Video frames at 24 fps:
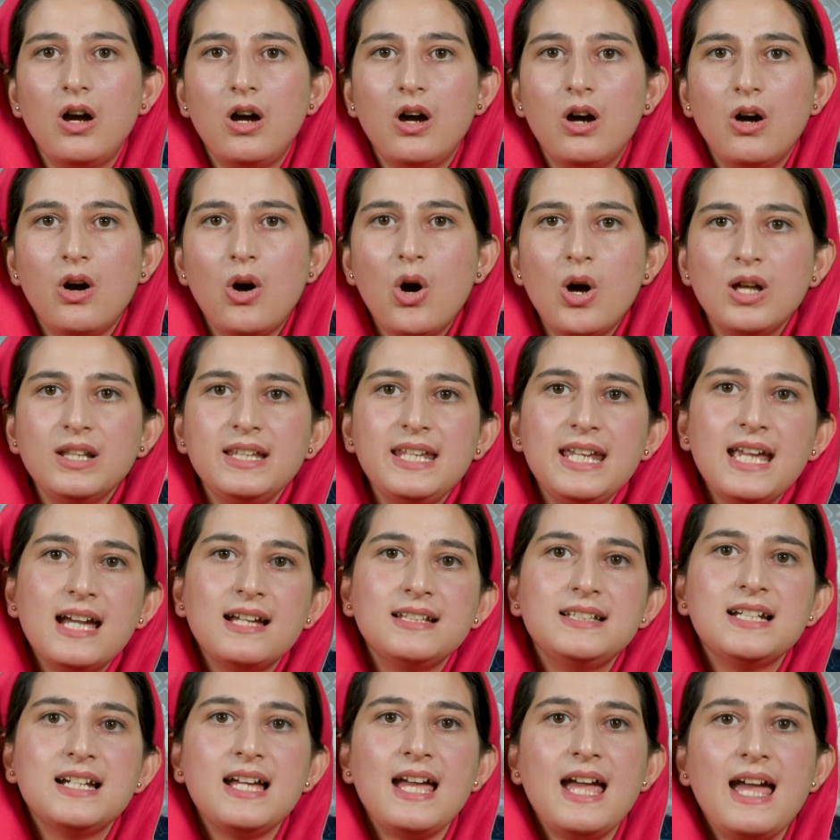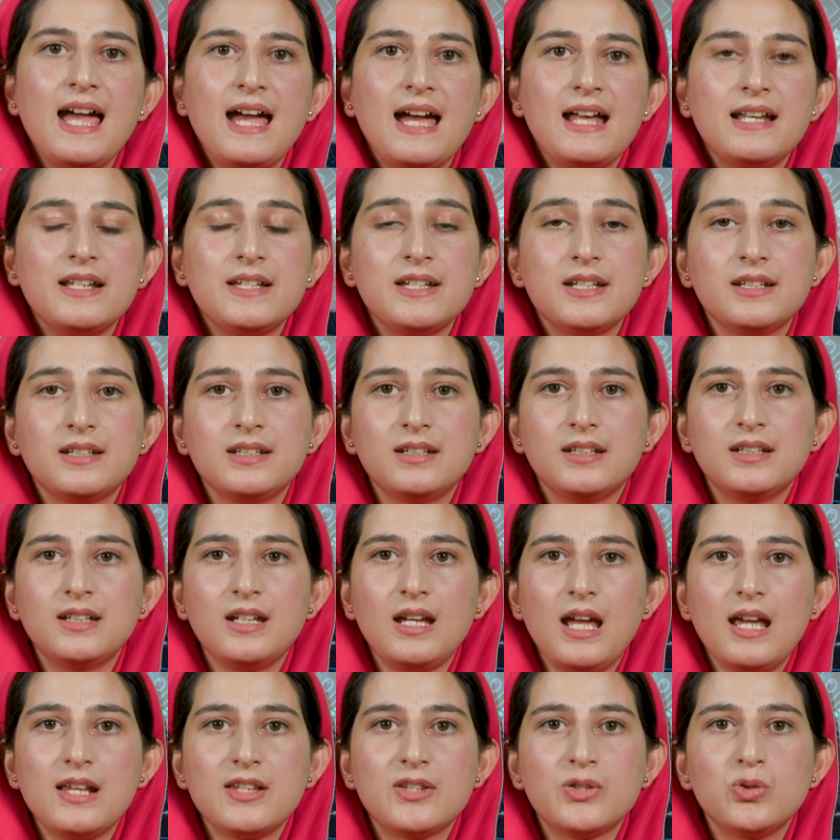On the other hand,
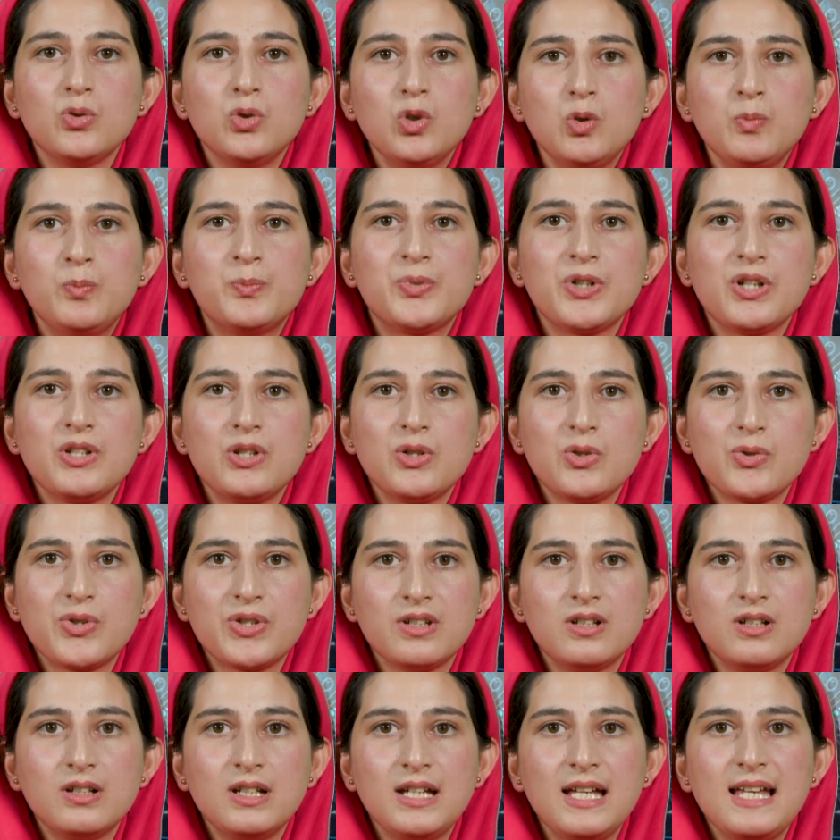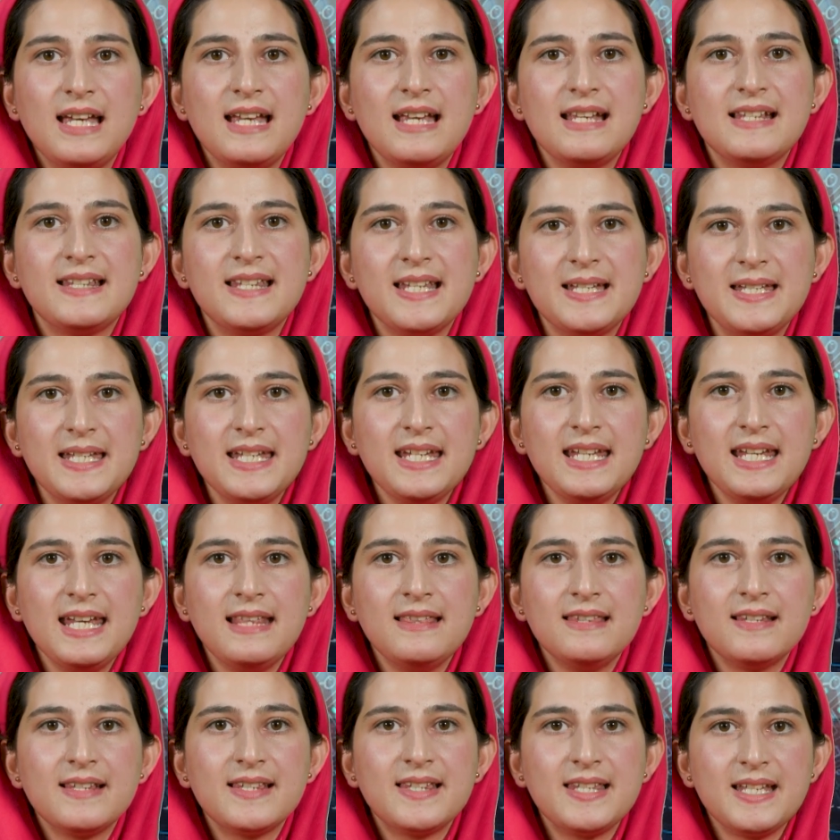a soup producer sitting in
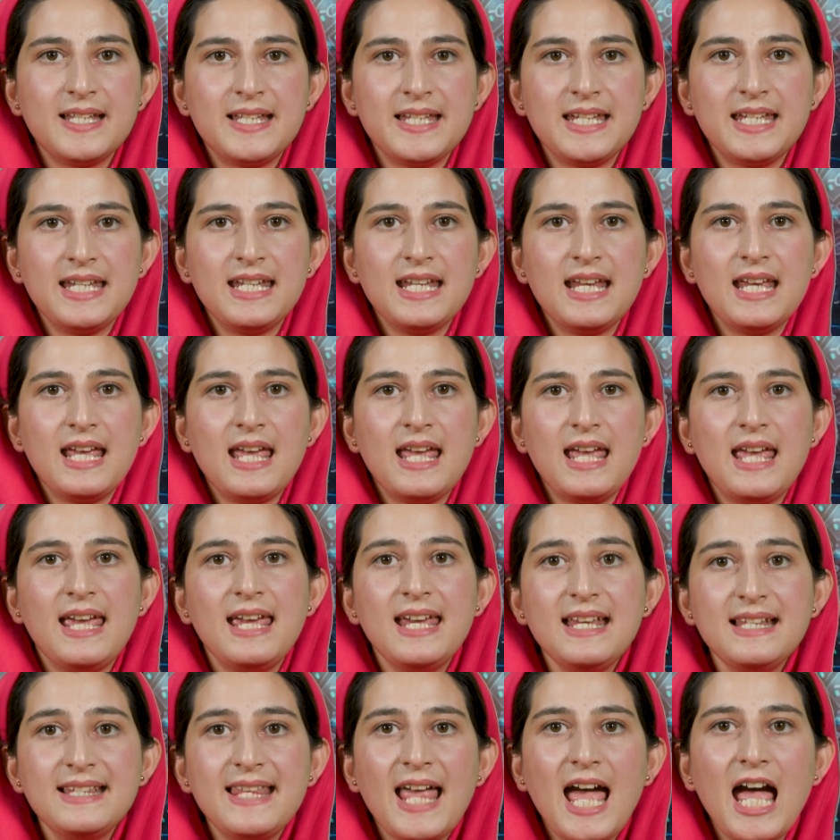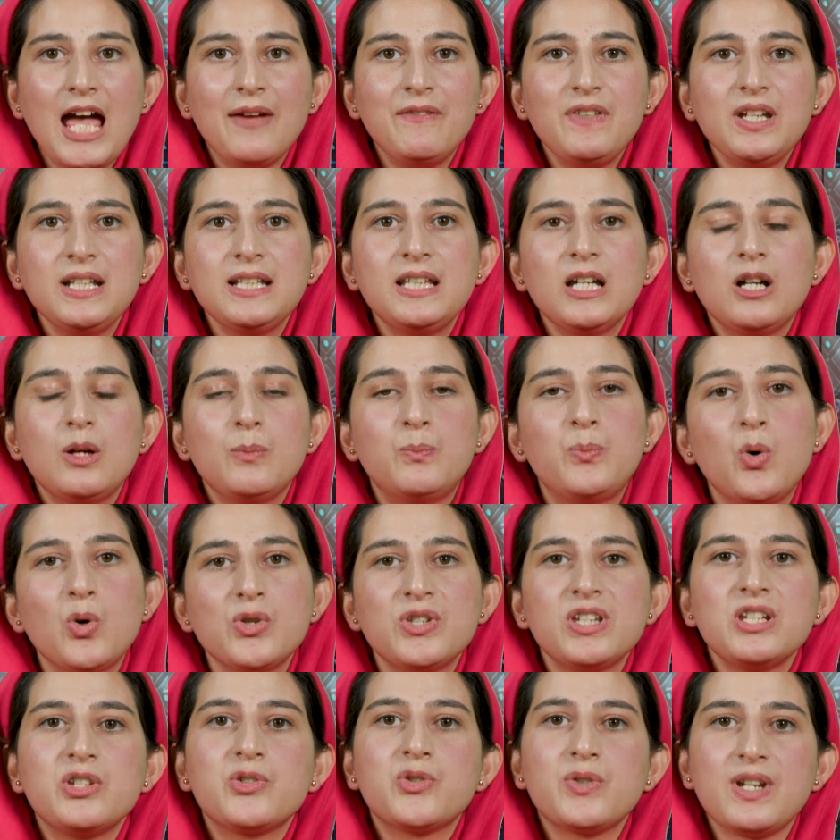the city is having the
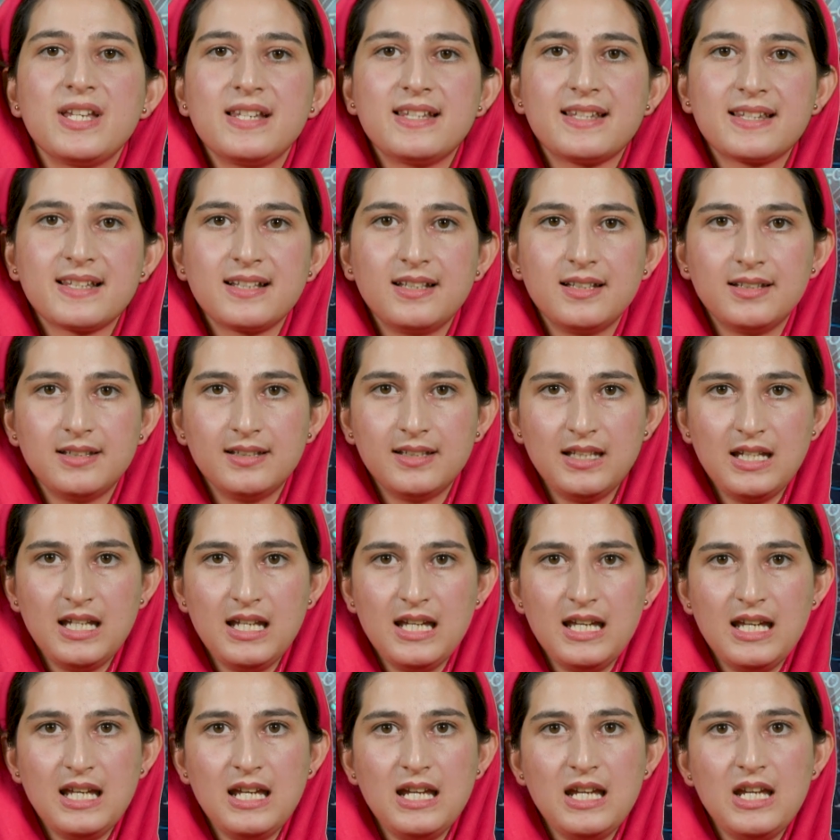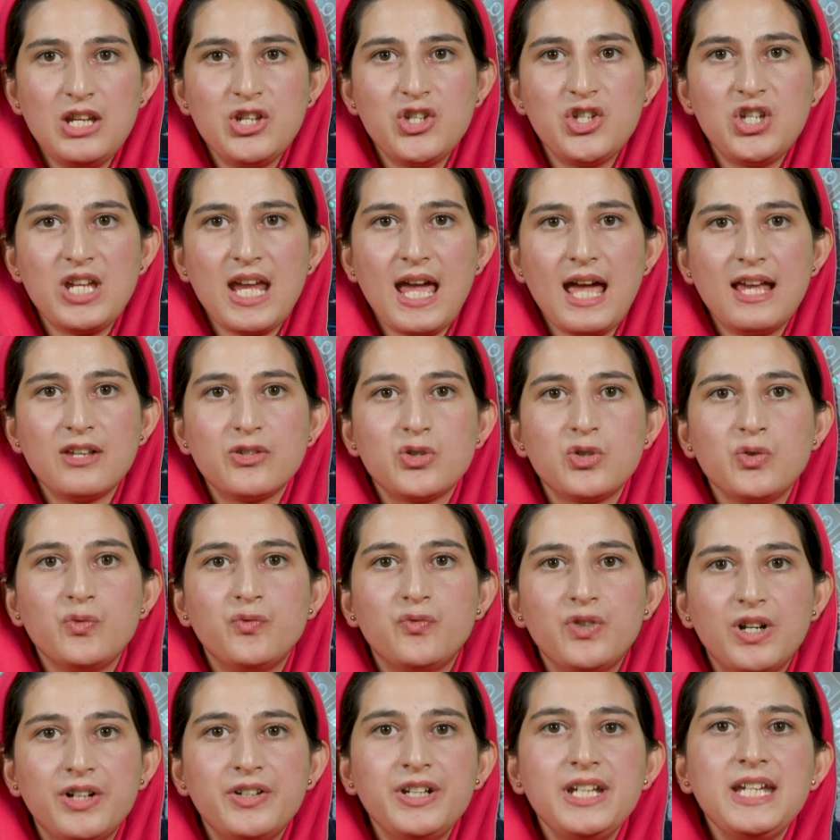opposite risk. She has to
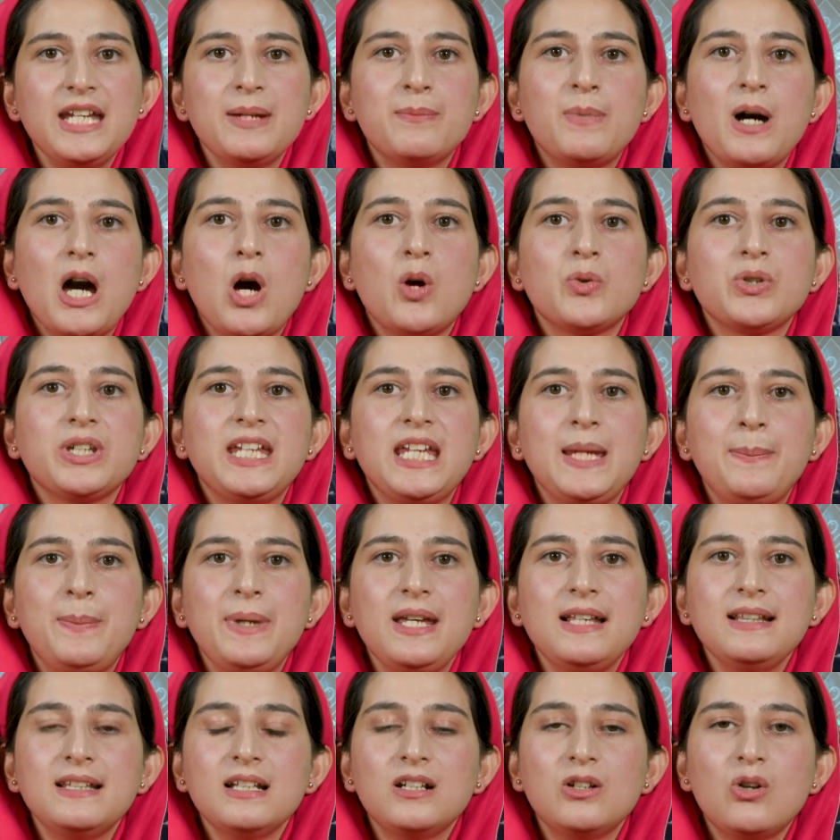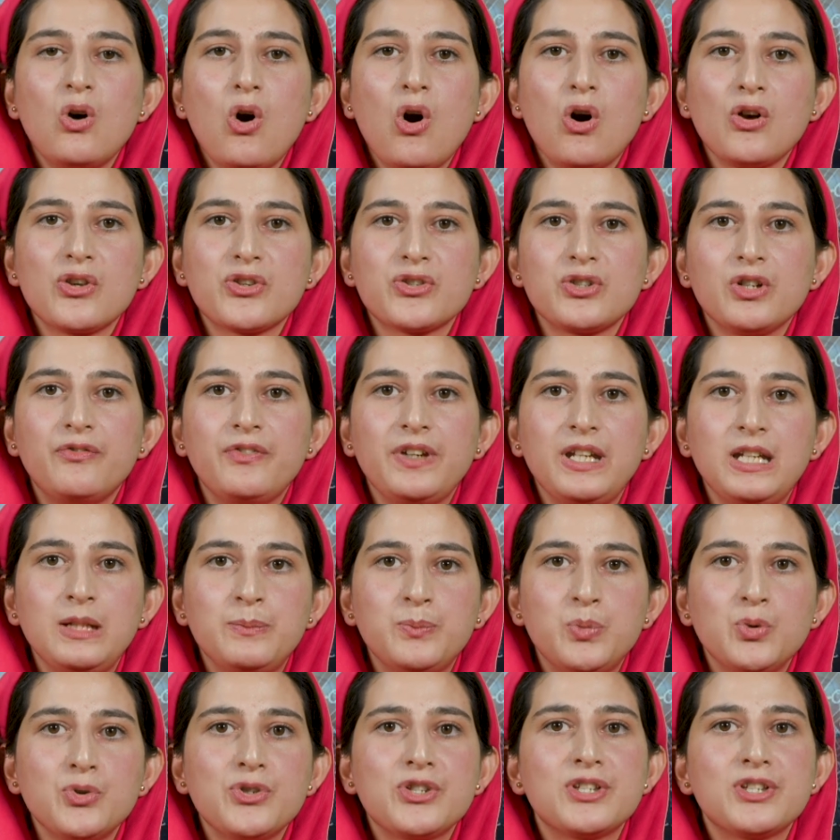worry about keeping the cost of inputs